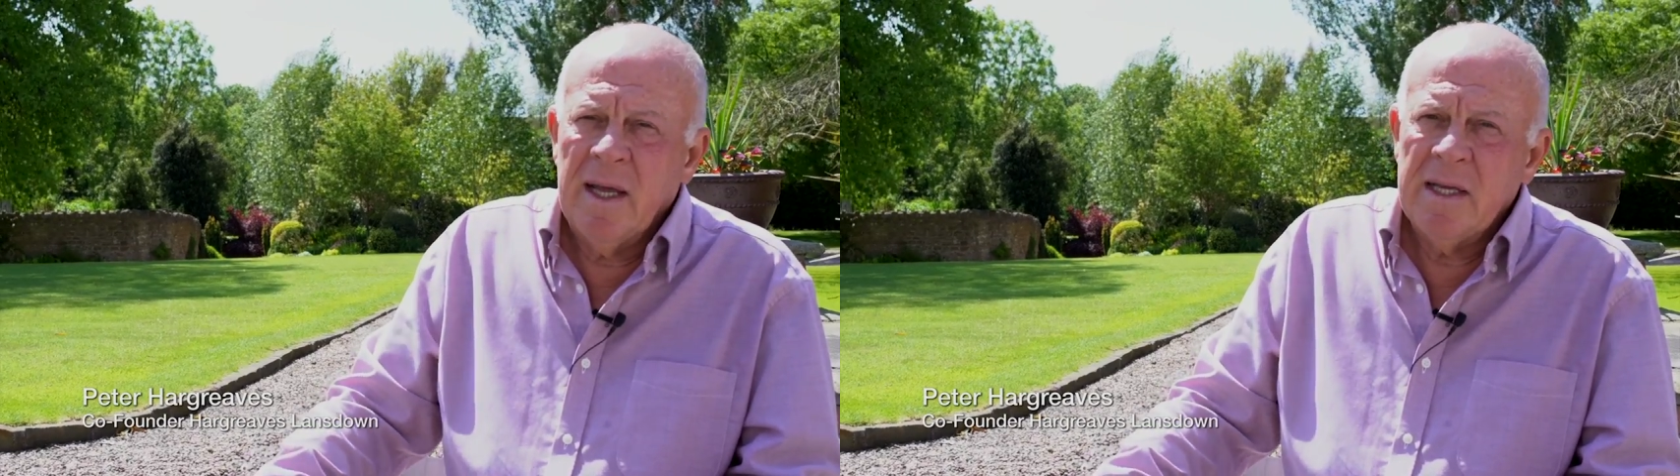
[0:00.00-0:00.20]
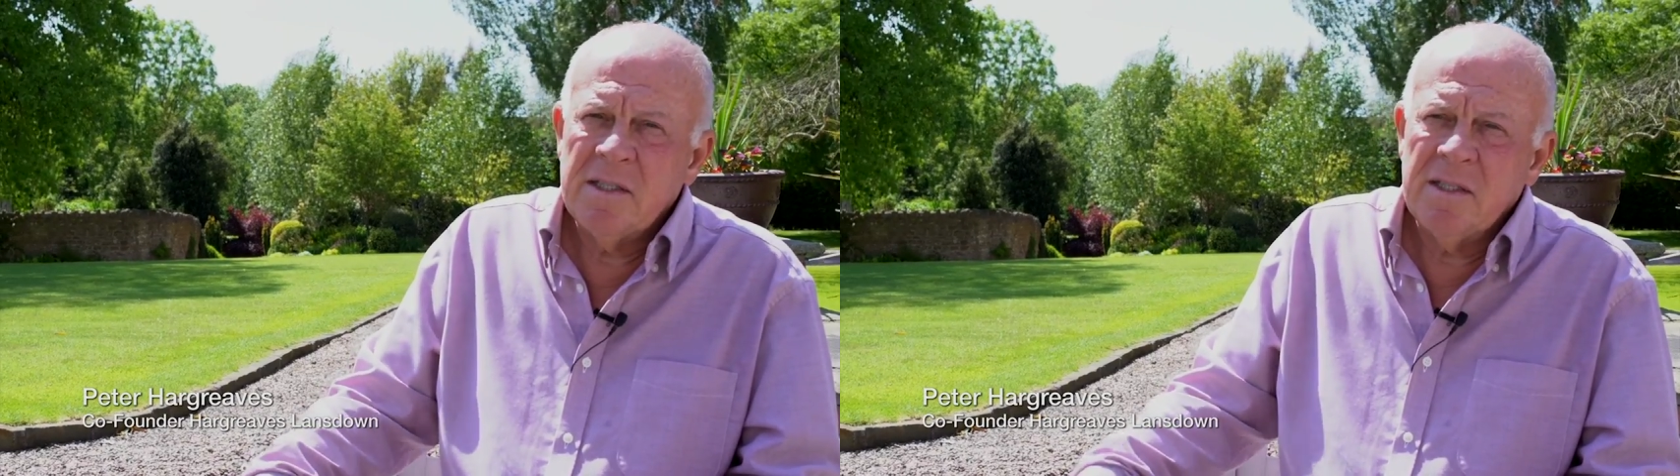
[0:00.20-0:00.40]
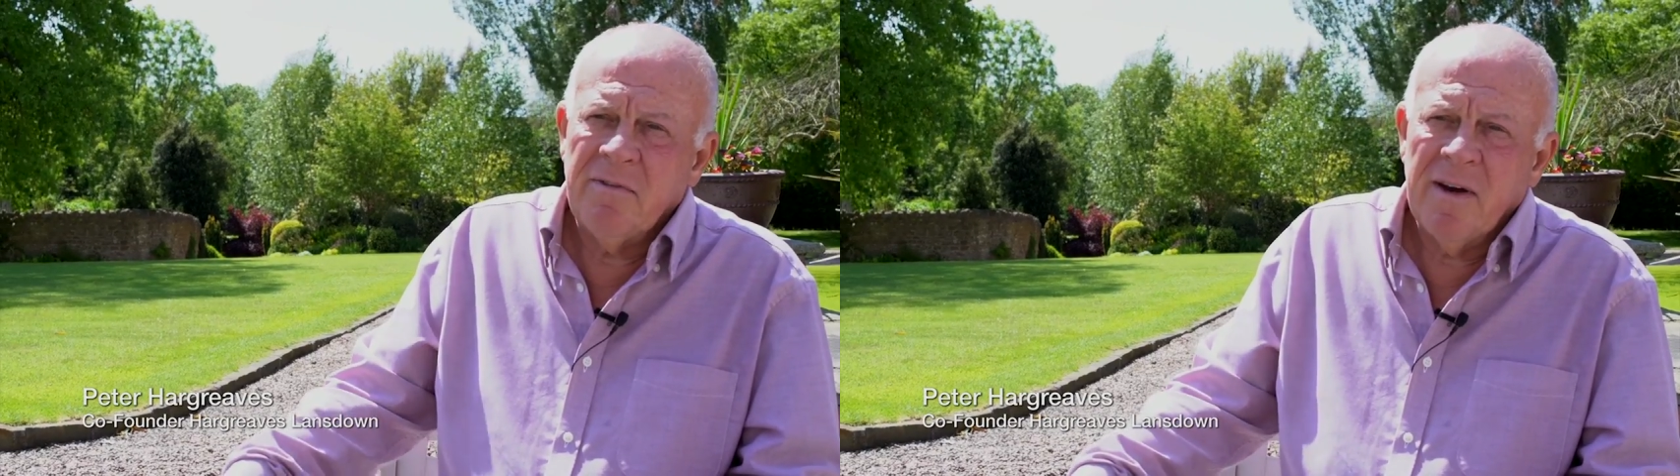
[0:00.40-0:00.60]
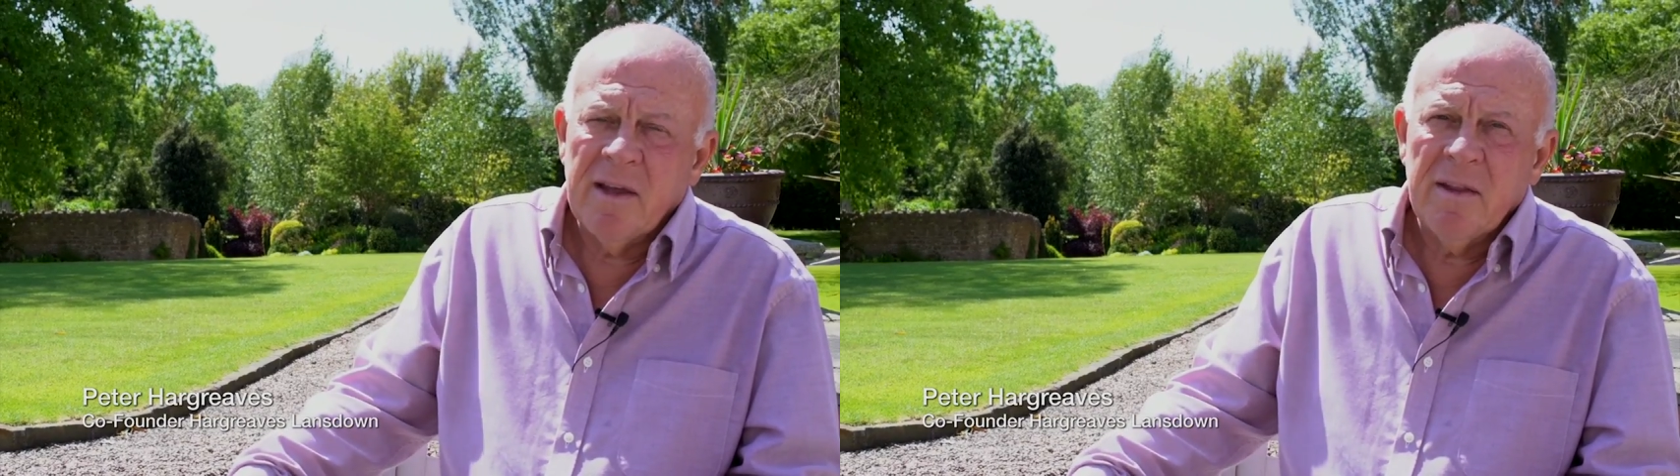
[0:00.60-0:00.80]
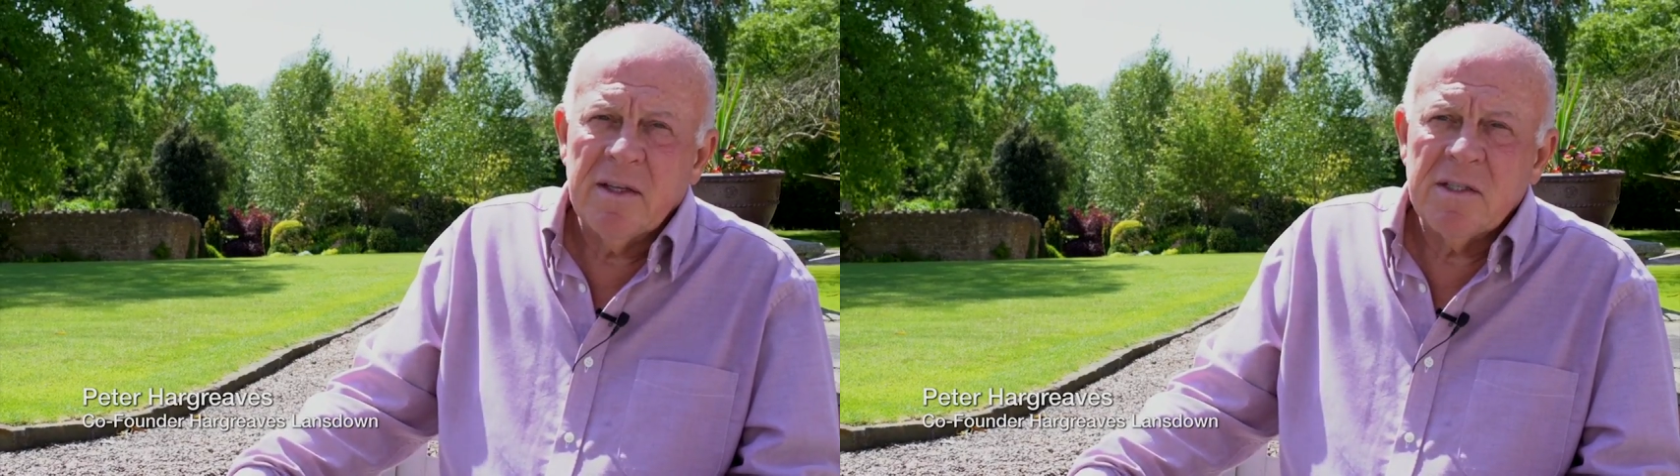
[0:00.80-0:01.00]
is the
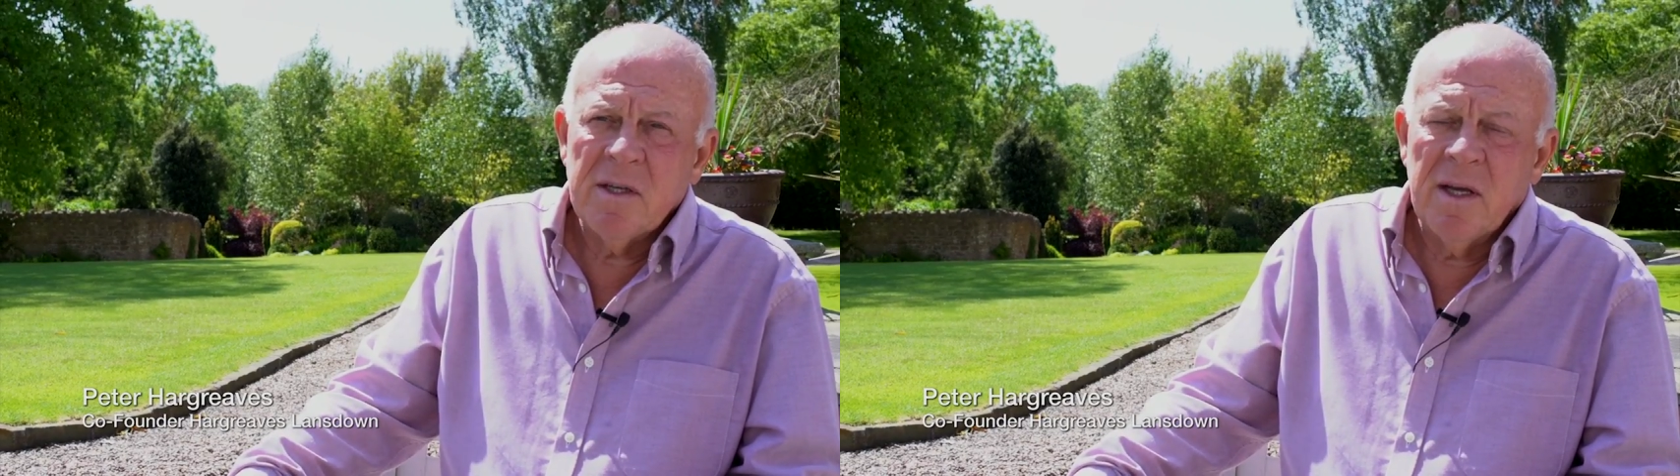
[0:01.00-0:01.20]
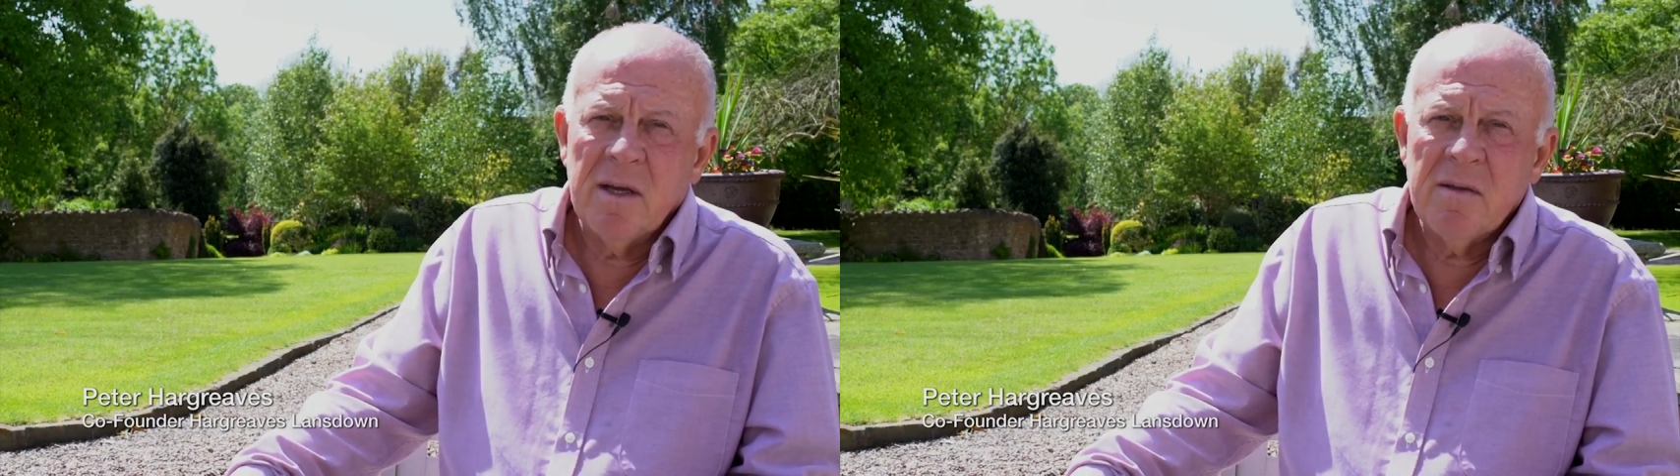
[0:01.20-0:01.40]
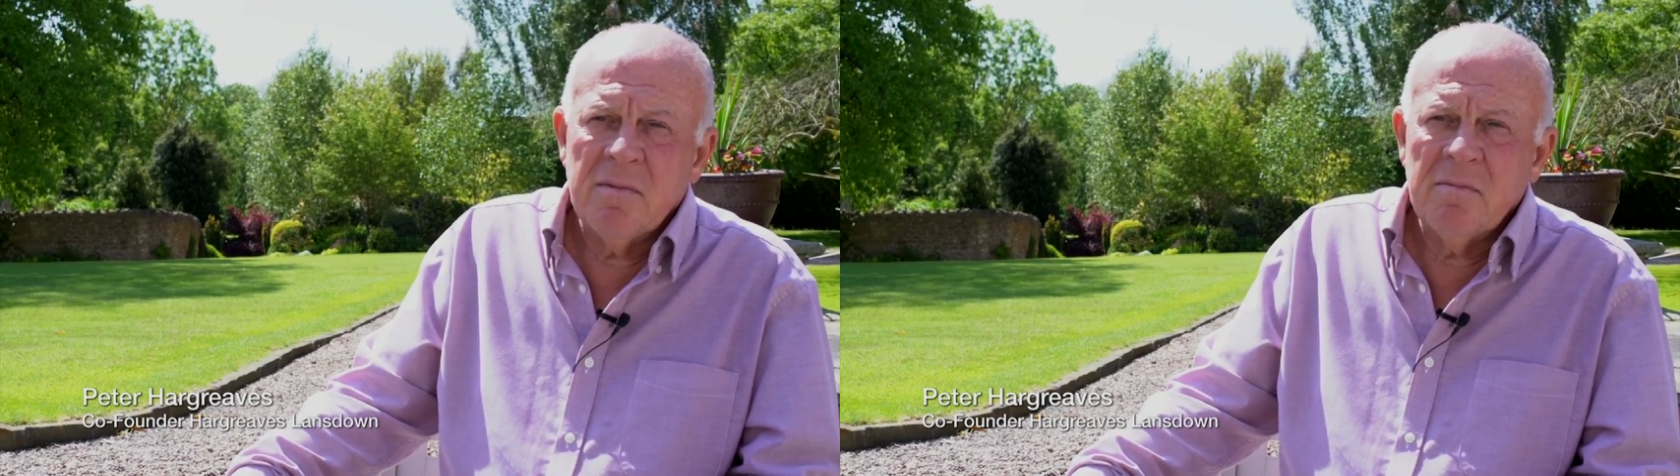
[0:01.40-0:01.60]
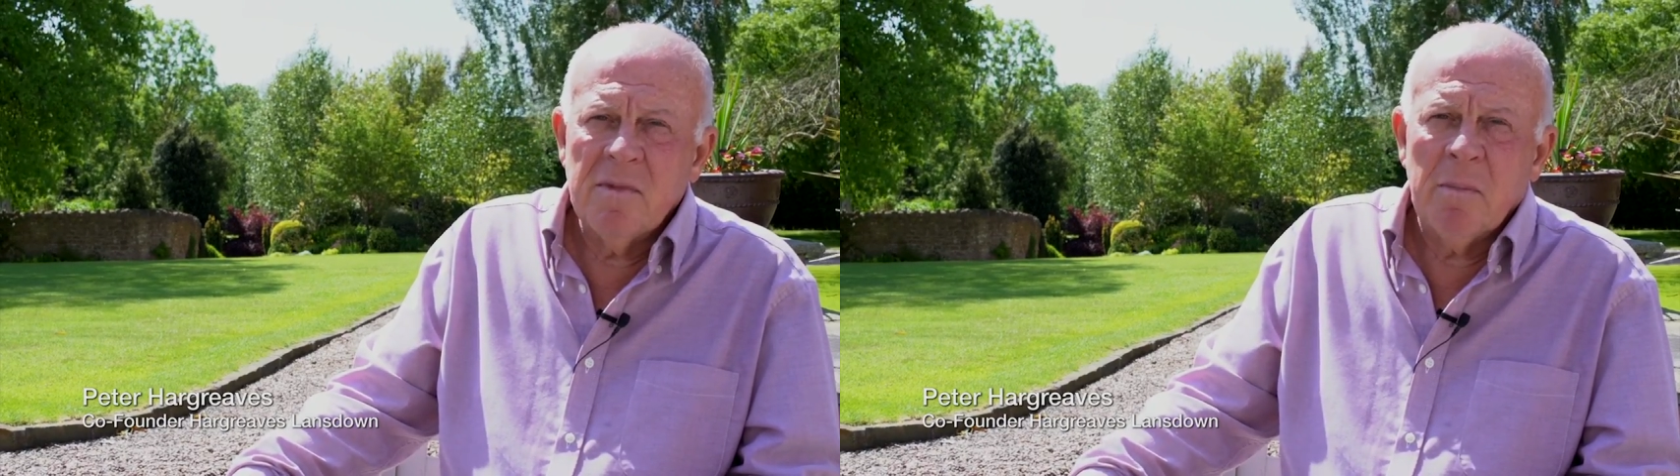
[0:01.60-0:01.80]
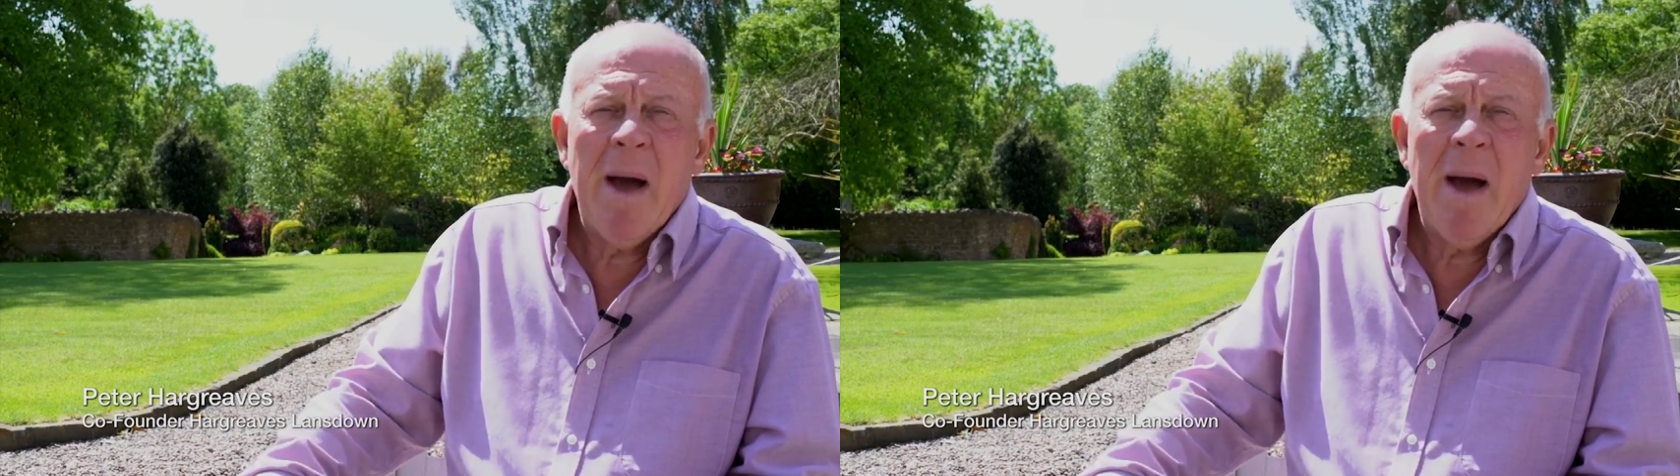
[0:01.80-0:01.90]
fact that the